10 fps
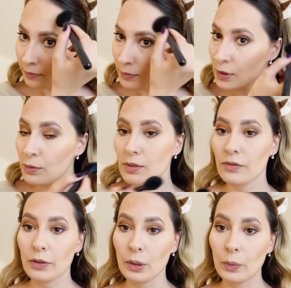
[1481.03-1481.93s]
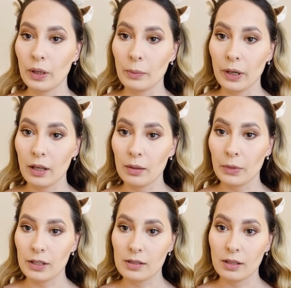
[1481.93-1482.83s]
suits very well
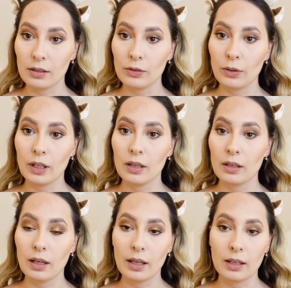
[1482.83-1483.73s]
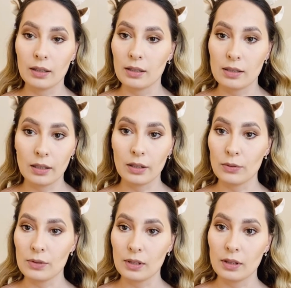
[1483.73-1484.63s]
my skin tone, and I can easily
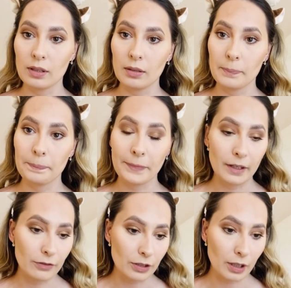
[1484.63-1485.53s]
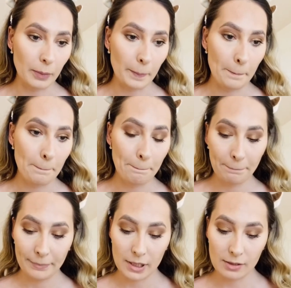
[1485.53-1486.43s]
use it every time.
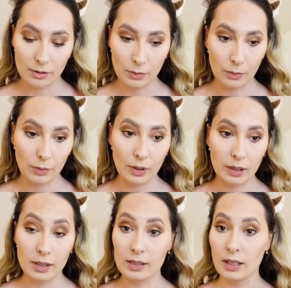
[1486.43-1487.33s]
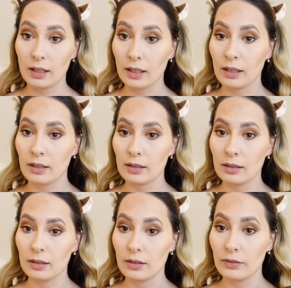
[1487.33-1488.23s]
So this I like
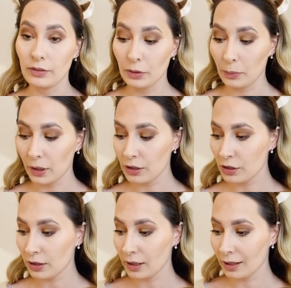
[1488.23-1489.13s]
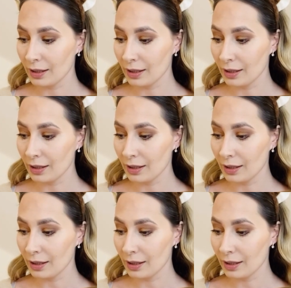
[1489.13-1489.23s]
very much. And